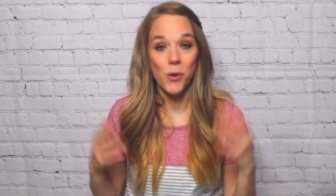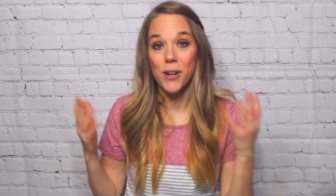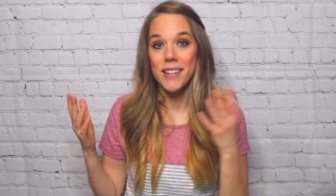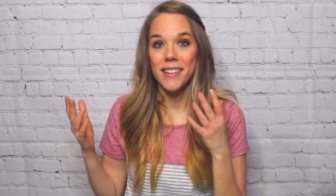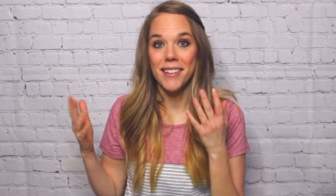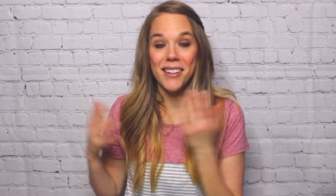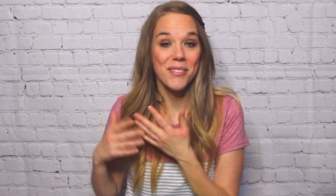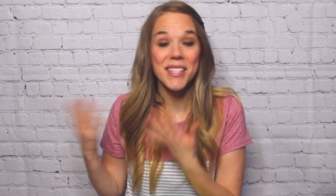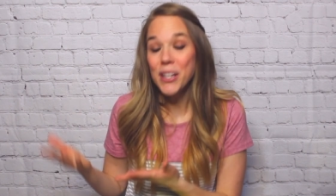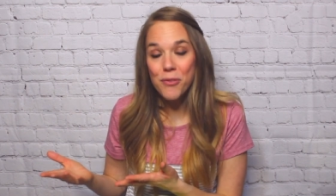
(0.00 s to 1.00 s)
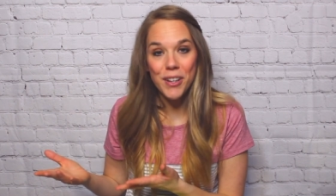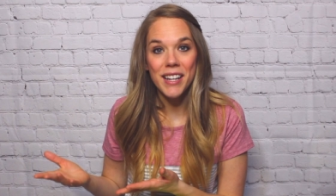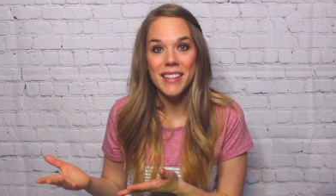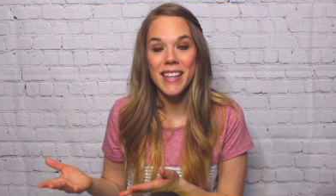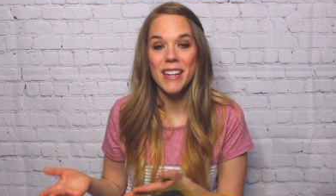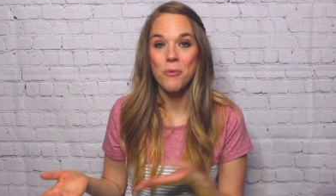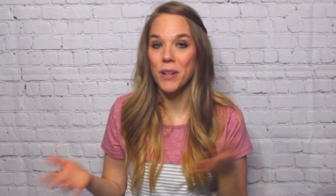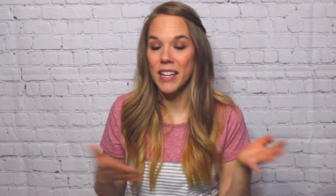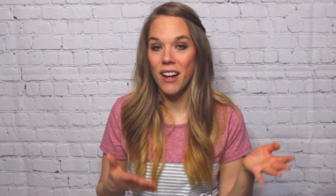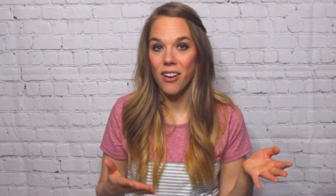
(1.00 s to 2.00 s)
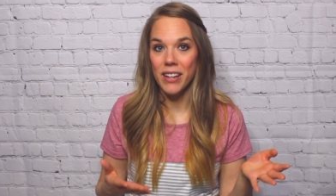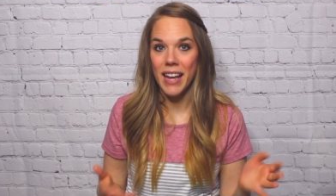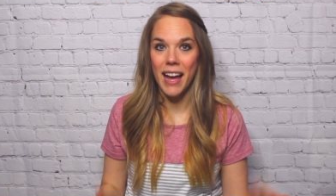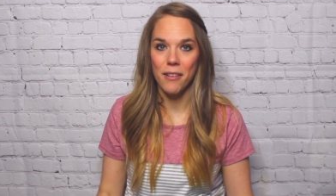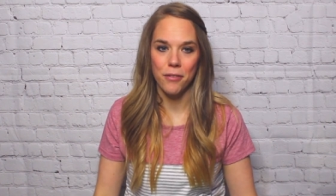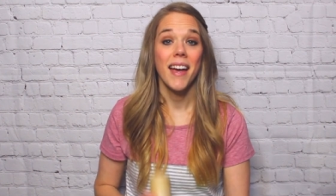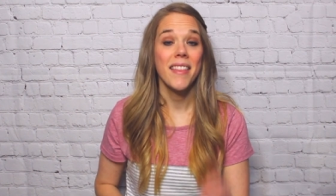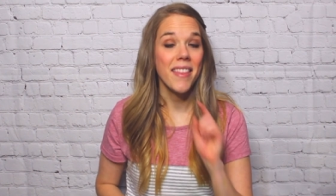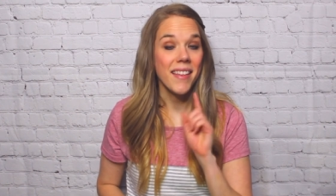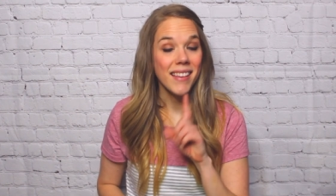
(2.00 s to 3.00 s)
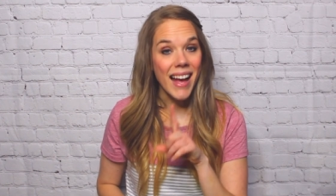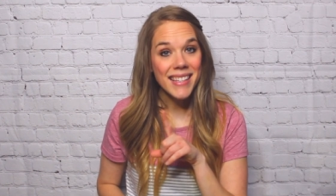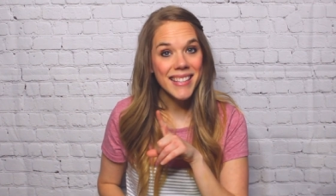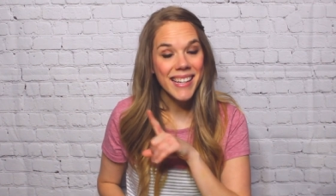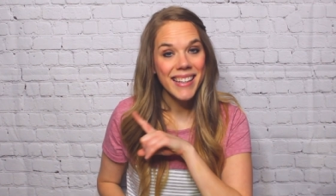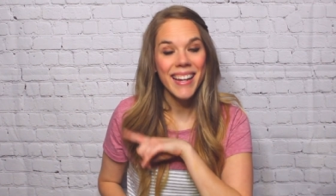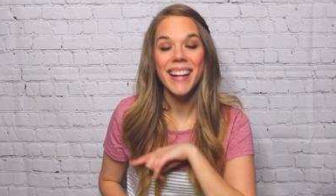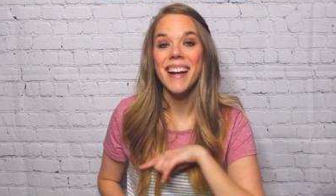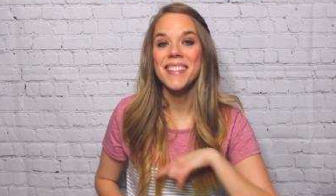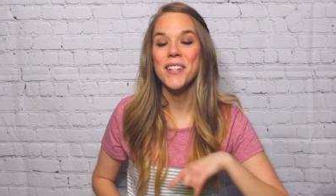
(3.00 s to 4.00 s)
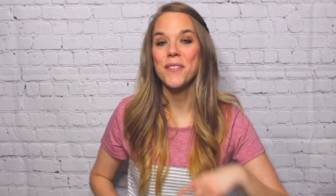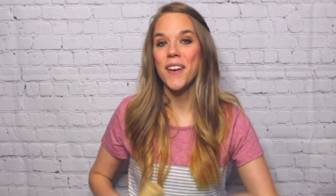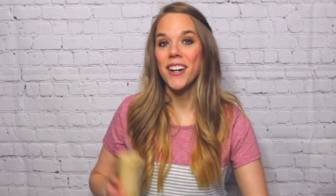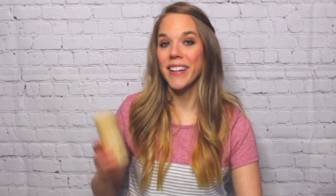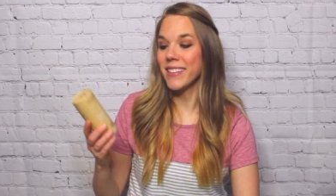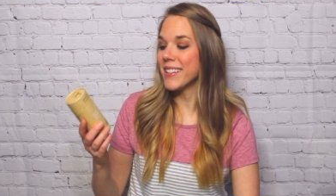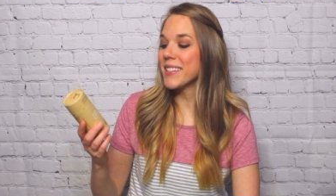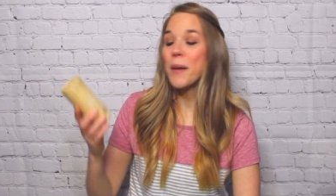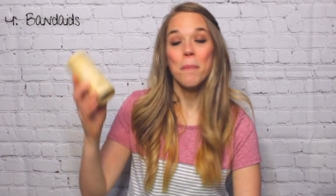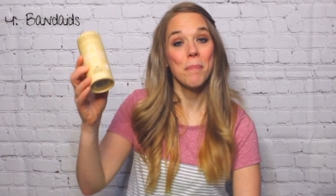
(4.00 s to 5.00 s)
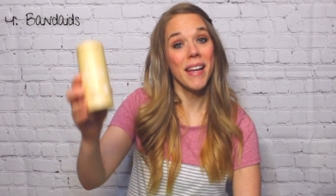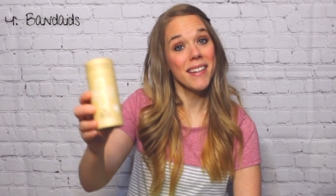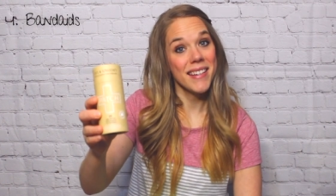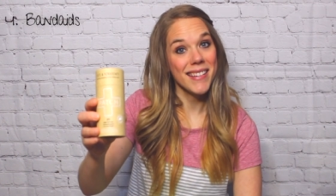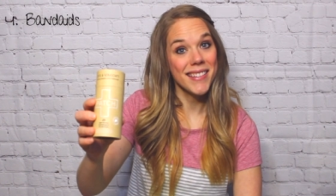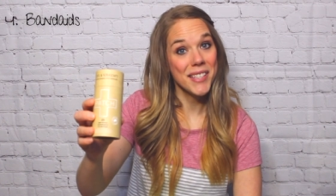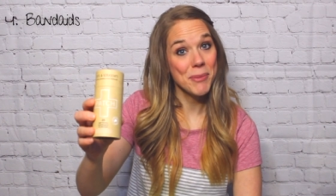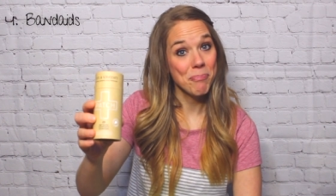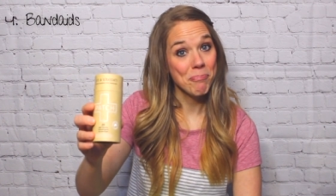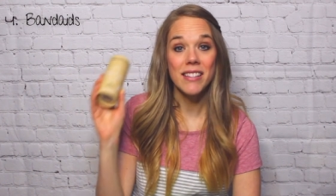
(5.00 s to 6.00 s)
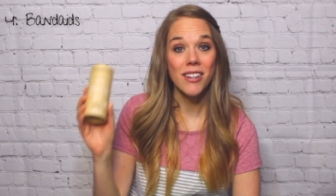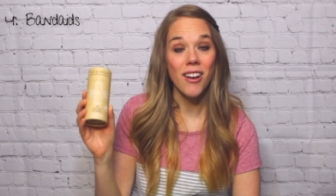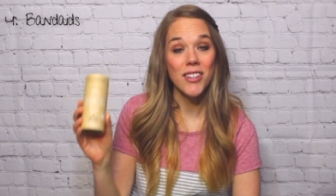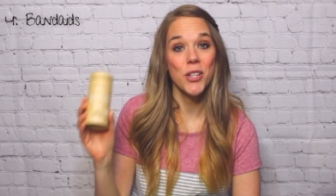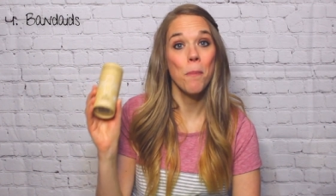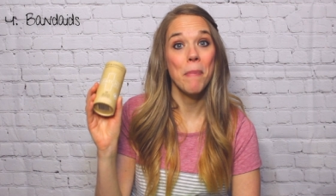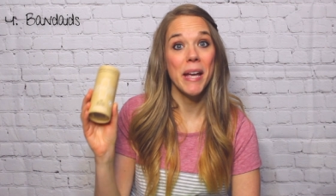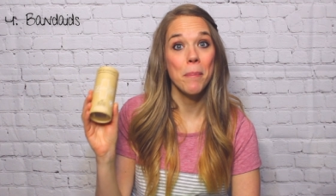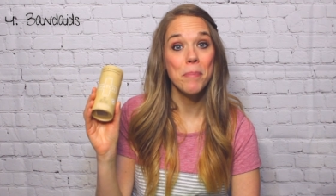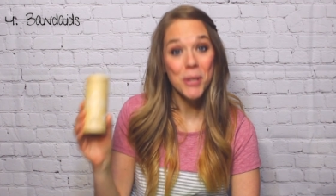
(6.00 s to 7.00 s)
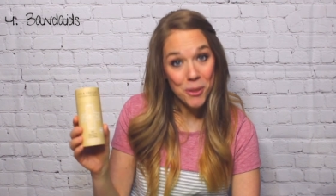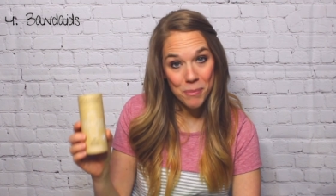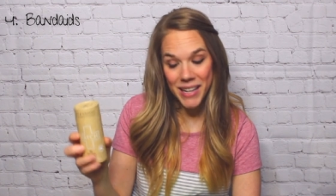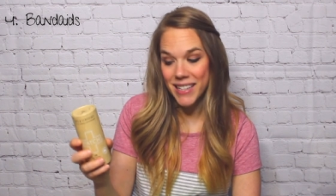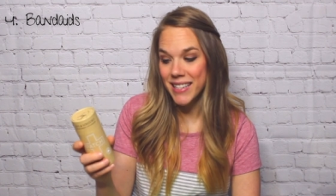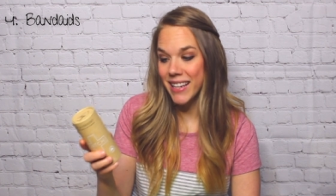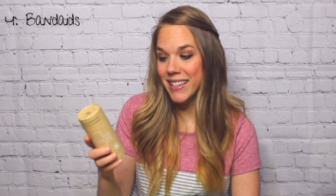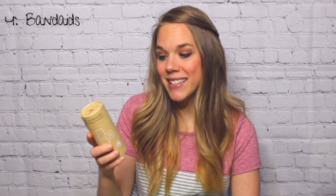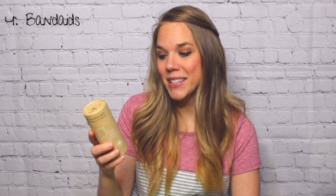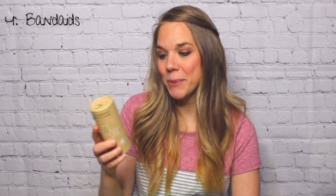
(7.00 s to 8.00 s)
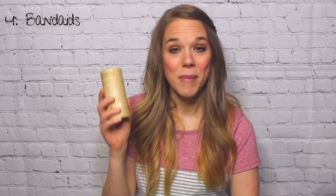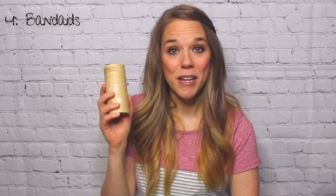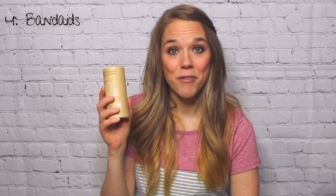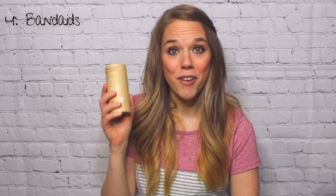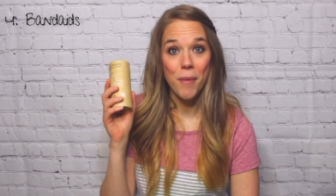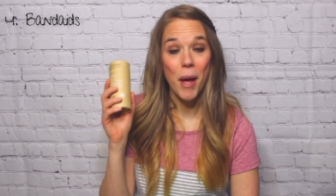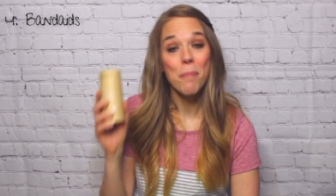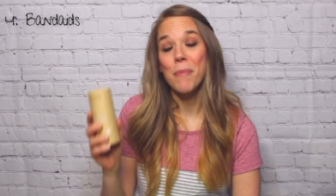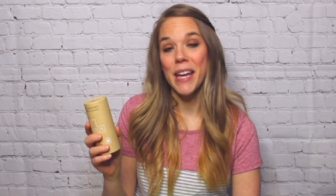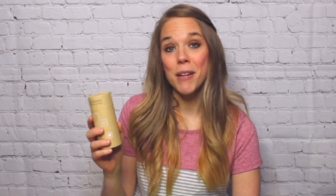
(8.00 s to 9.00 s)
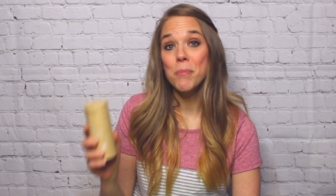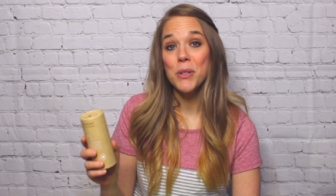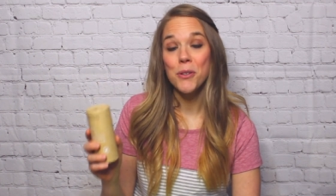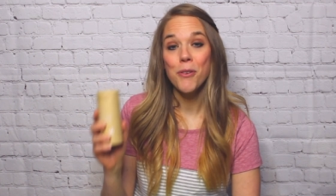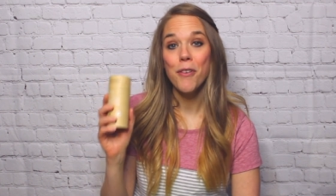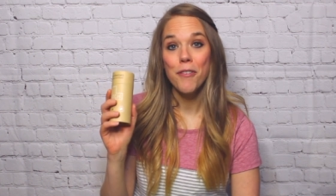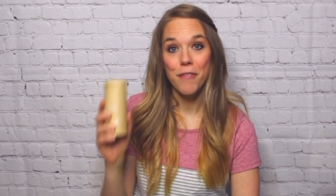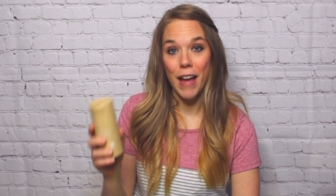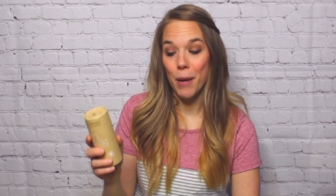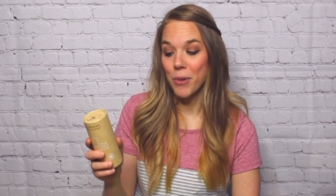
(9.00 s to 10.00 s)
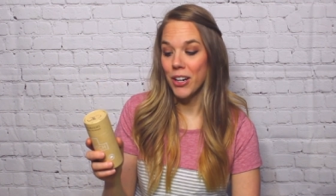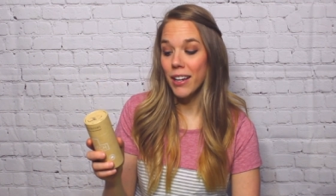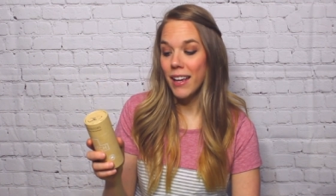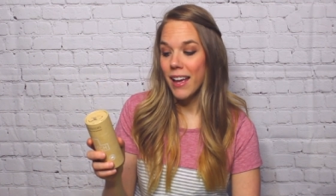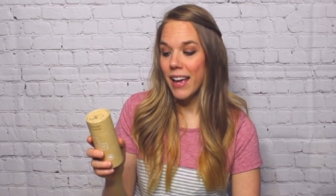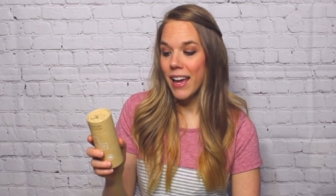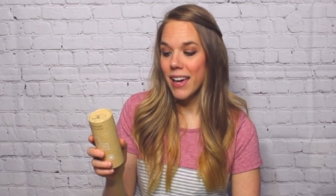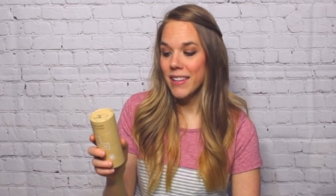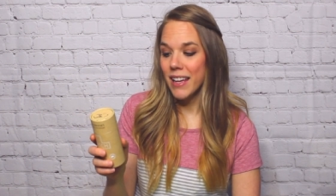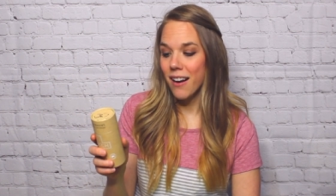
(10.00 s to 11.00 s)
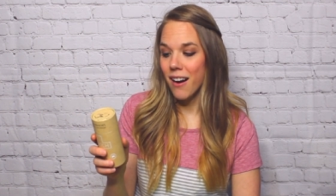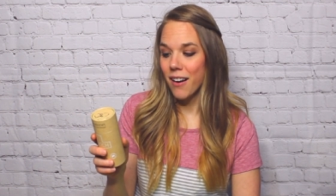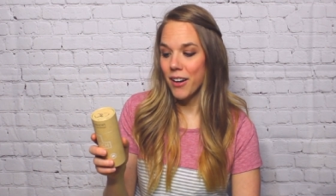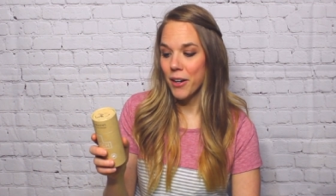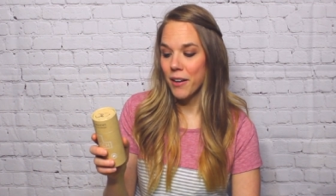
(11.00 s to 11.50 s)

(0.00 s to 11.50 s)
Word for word: or, you know, different than what they already have. And then the last thing that I got so far is Band-Aids. These are also bamboo Band-Aids made from a bamboo fabric and they are